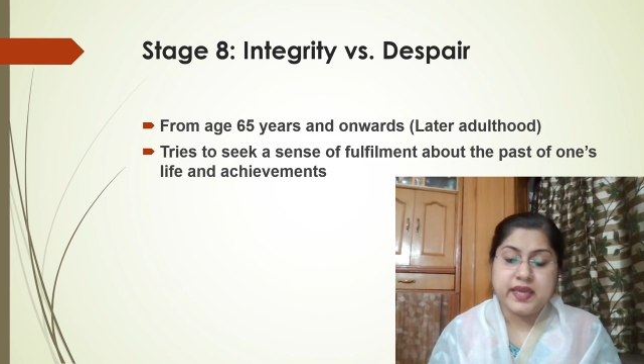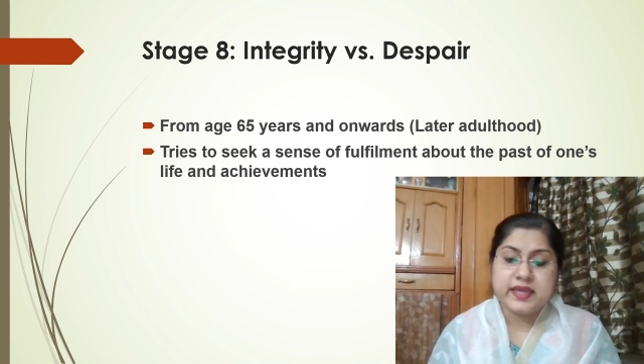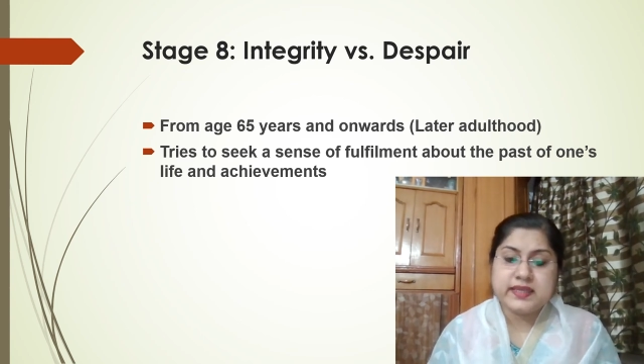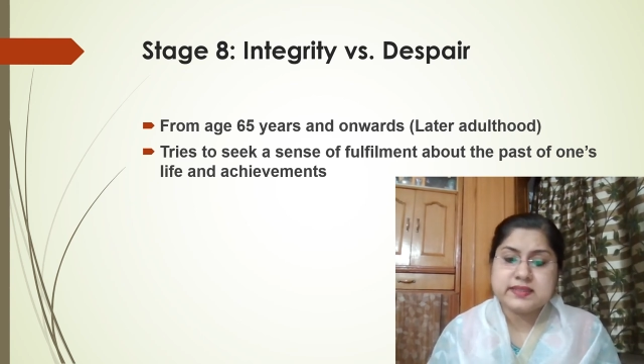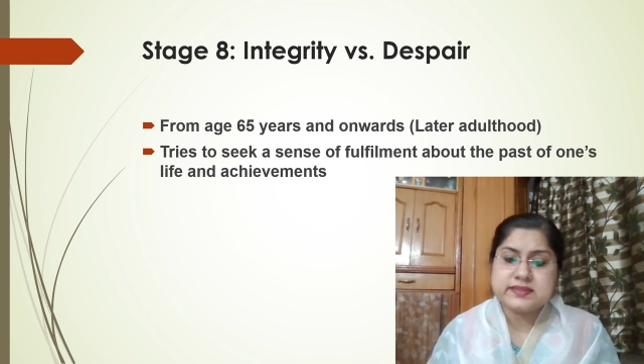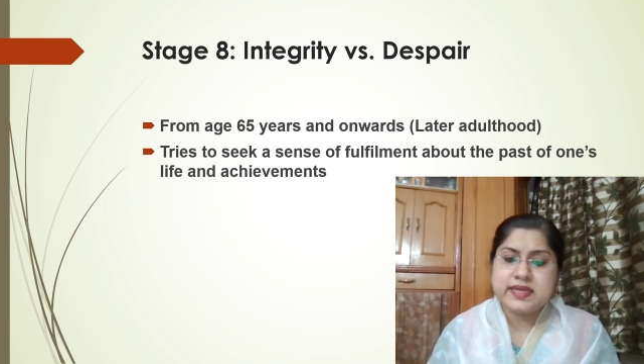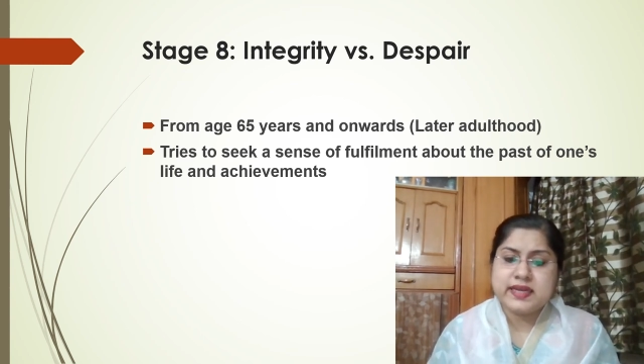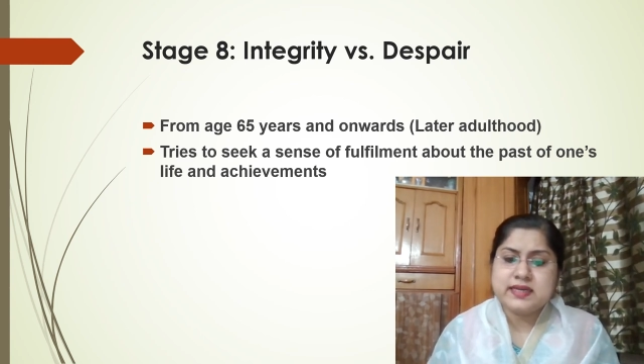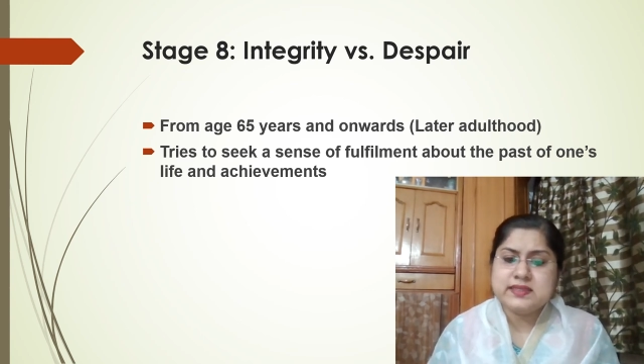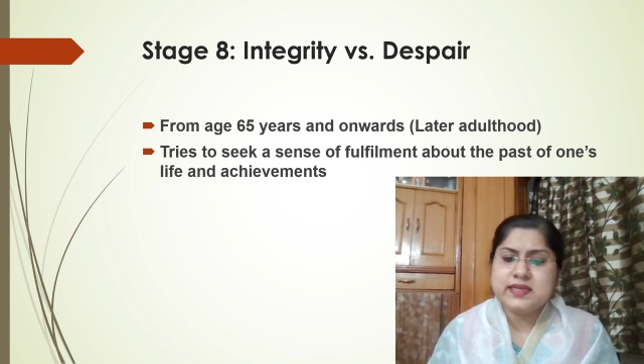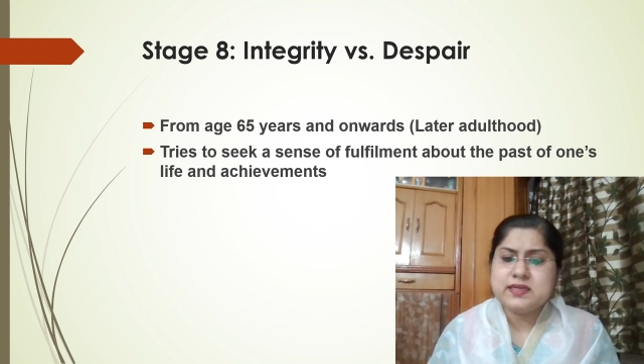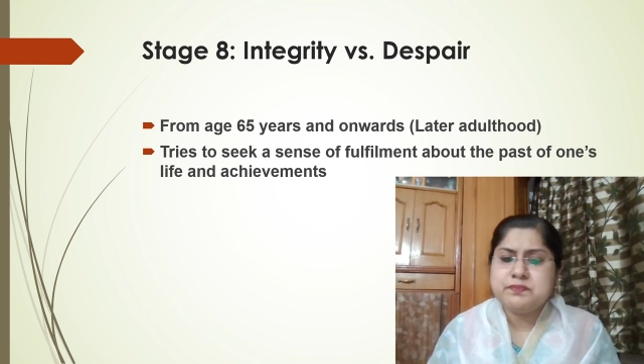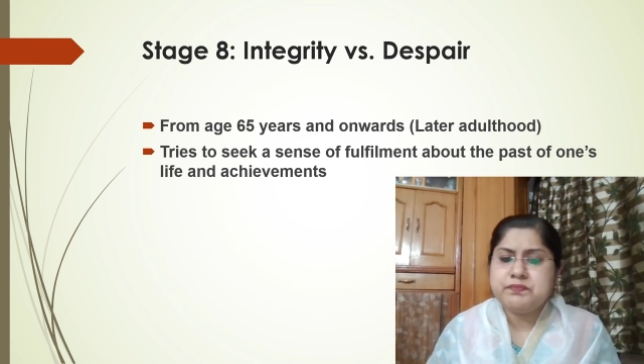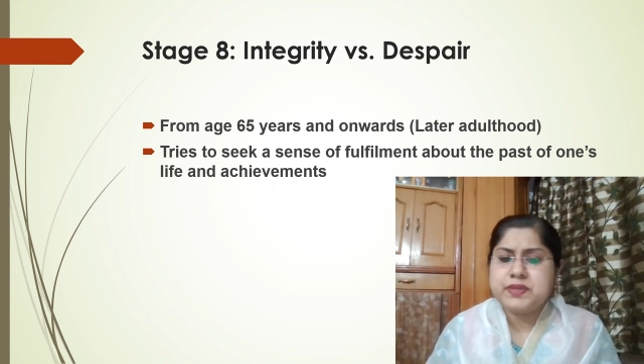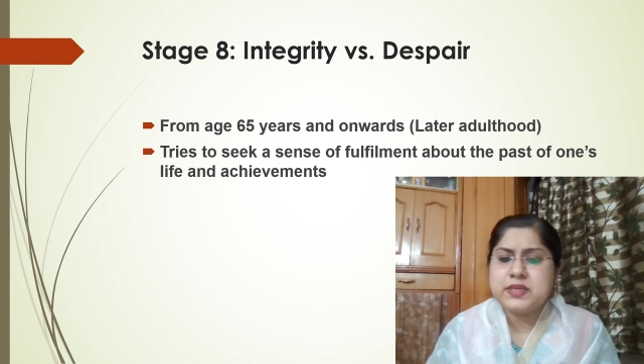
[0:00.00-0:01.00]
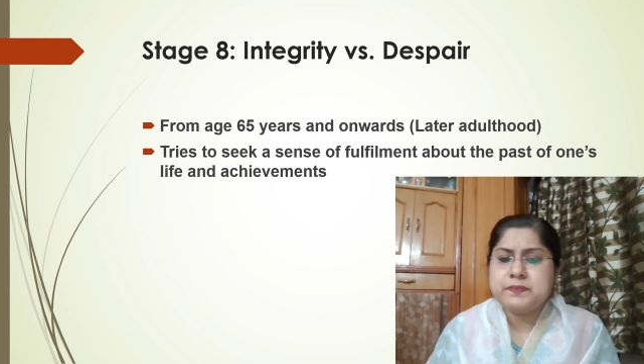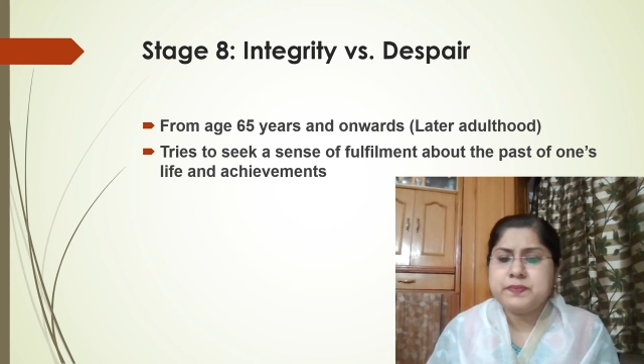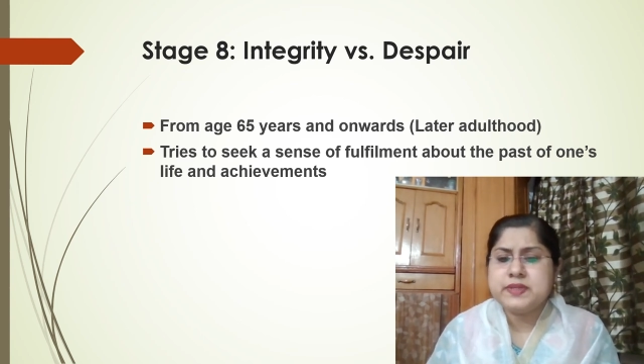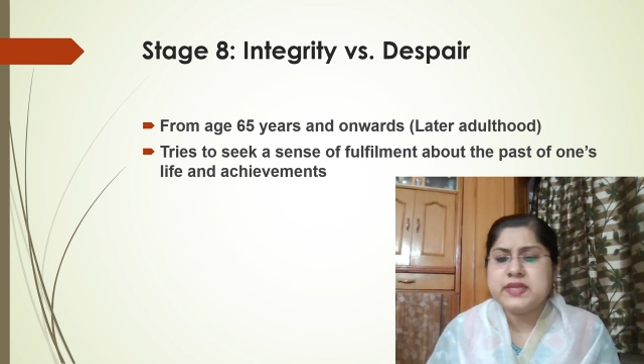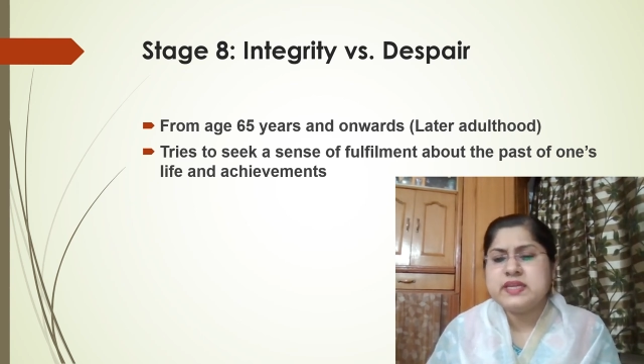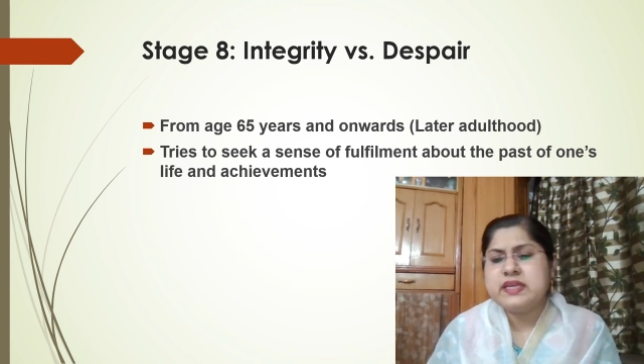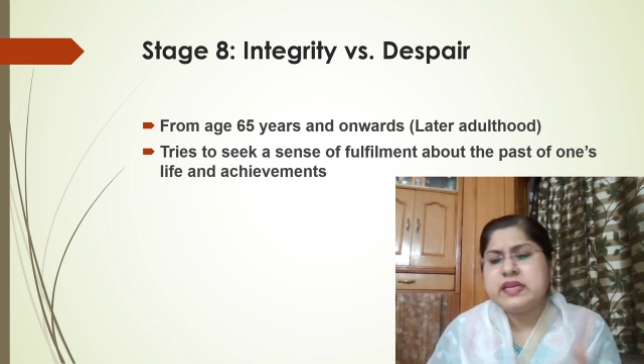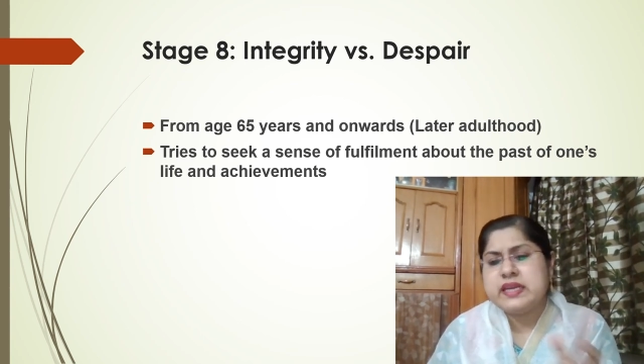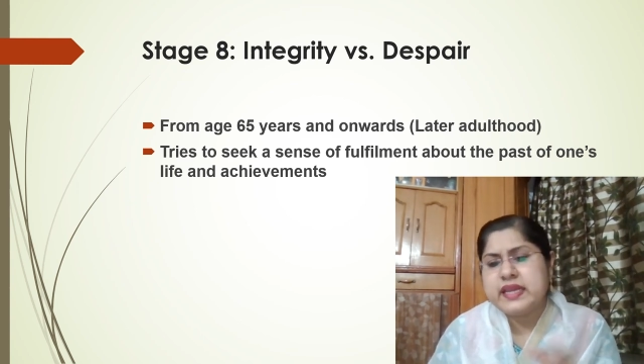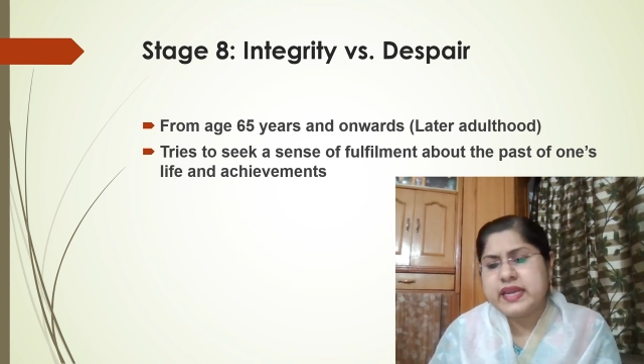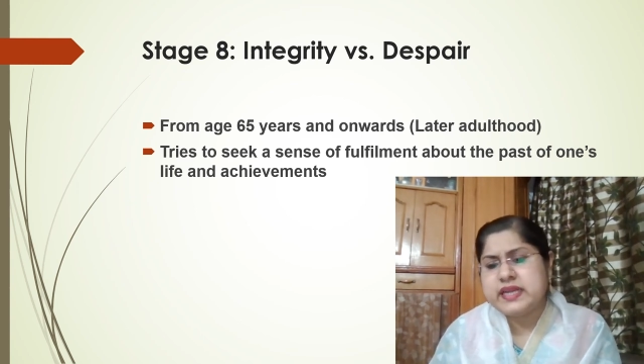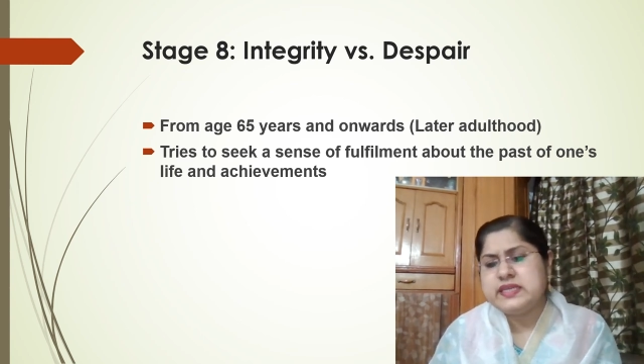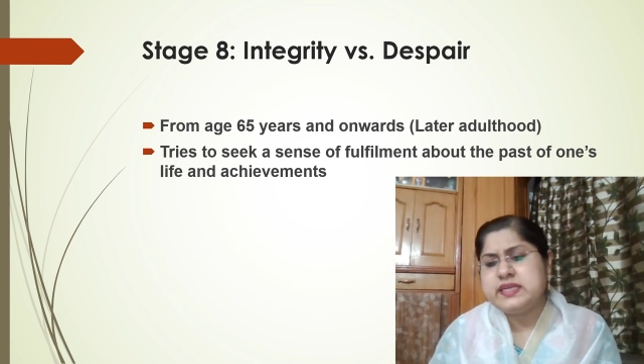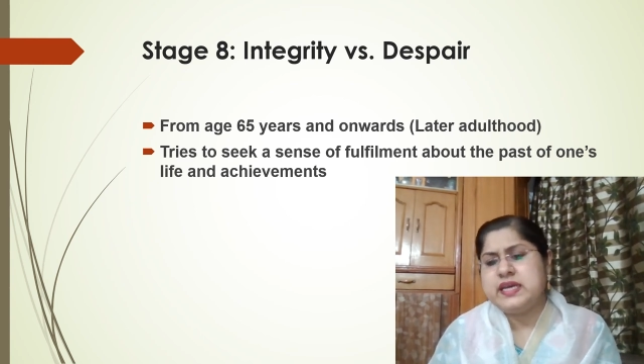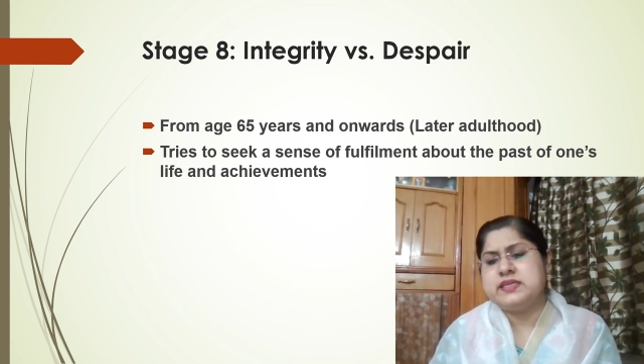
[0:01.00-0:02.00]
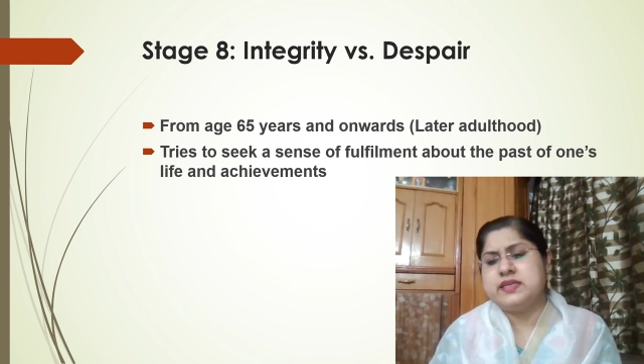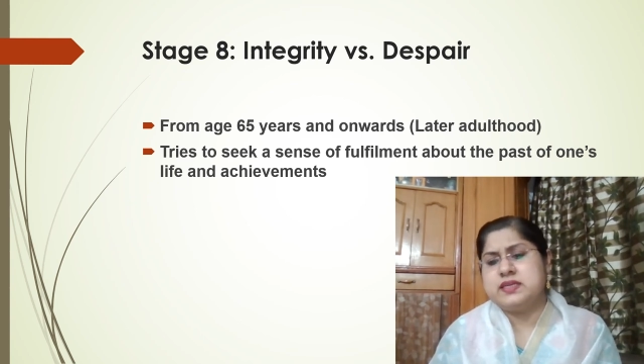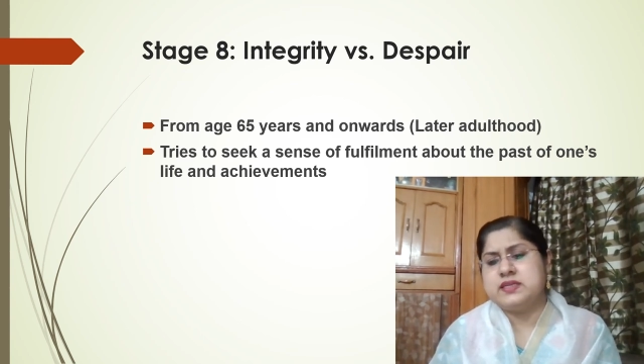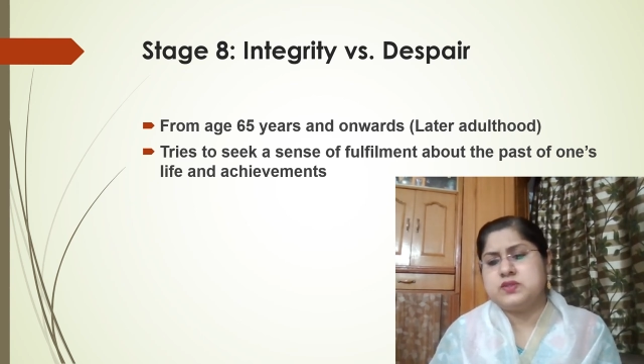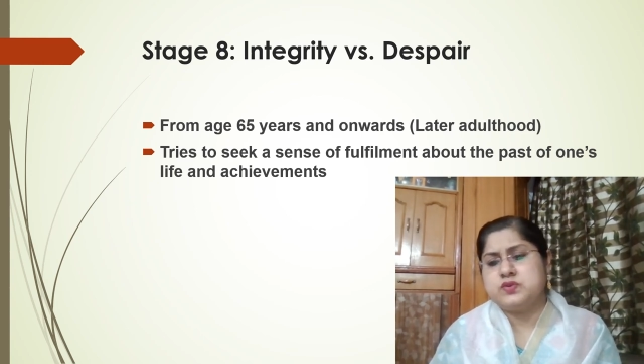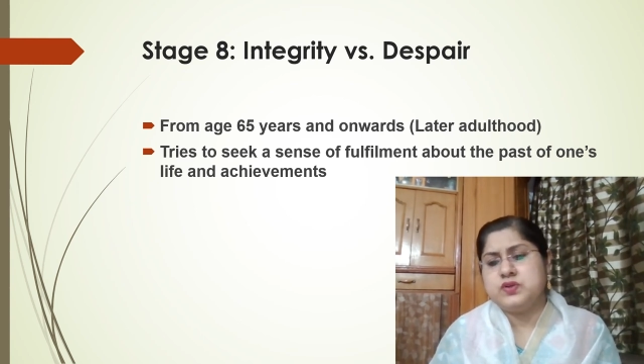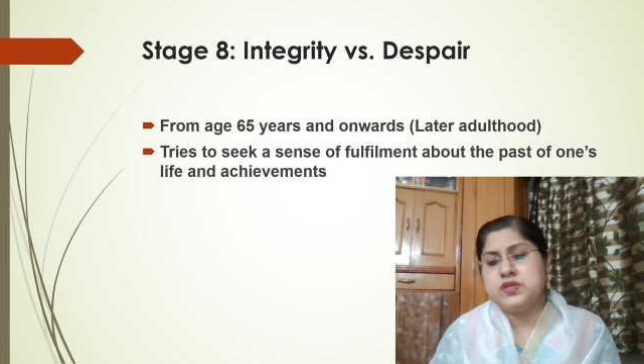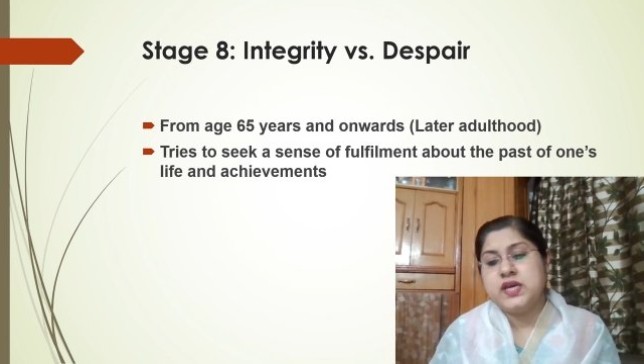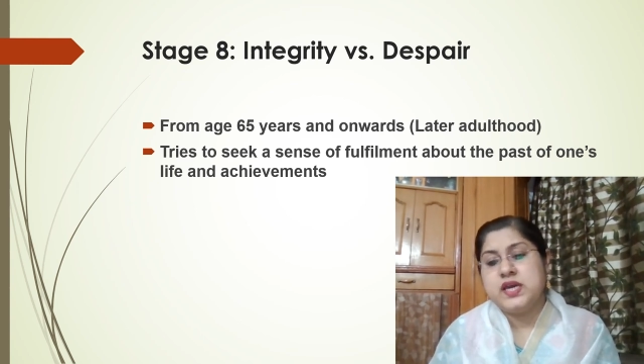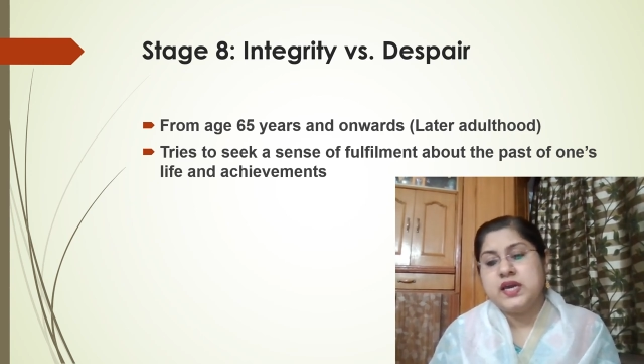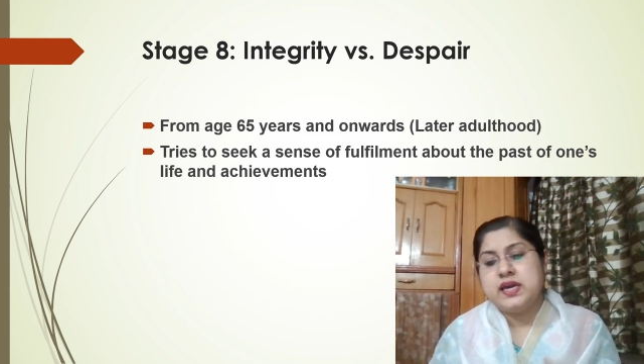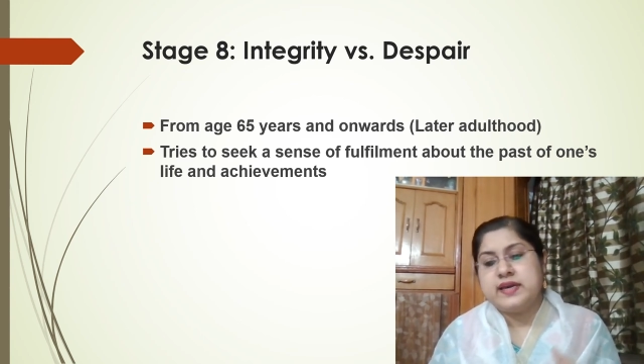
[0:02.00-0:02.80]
He said that people in late adulthood